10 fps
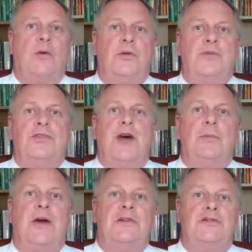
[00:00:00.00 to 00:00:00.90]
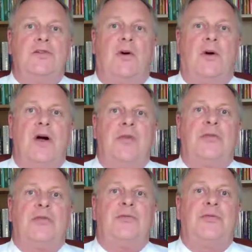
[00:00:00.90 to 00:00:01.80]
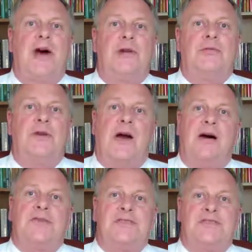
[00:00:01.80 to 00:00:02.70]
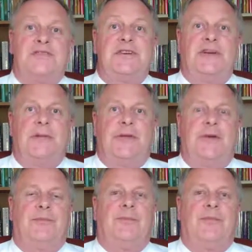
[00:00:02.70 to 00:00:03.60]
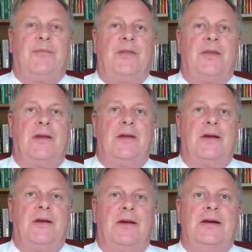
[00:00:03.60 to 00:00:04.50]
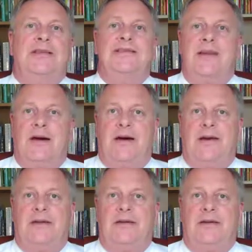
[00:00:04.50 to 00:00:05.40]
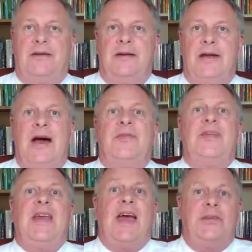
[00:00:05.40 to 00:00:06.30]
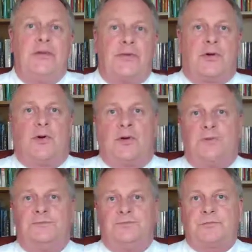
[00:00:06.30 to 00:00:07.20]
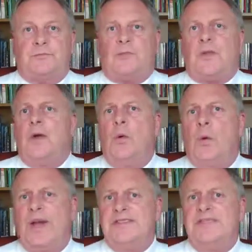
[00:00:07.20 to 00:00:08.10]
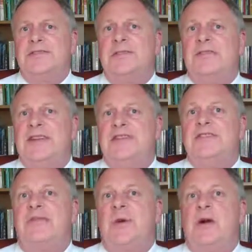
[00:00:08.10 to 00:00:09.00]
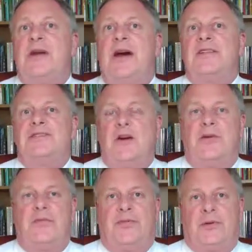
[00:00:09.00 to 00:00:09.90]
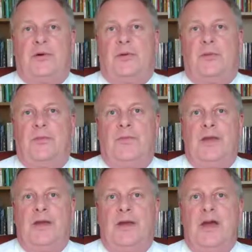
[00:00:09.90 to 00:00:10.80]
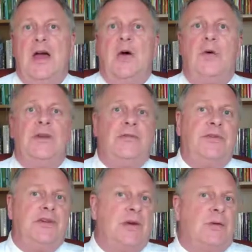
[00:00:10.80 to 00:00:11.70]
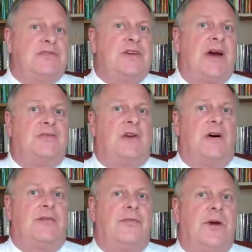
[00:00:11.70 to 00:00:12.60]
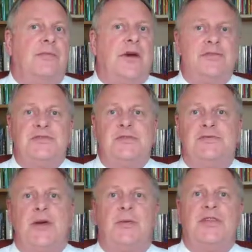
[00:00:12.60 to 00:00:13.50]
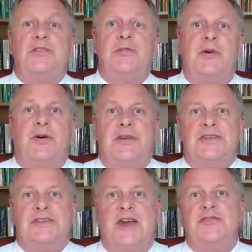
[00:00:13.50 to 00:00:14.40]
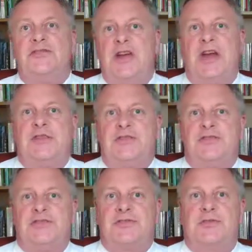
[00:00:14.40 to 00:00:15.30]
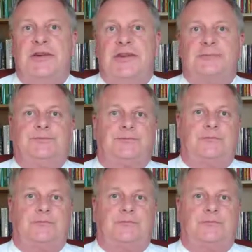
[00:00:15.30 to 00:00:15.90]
Also make sure that the phone can't disturb you. 9. At the end of the call, wait until the interviewer cuts off the call. When a video is cut off, most do so with a noise and change in screen.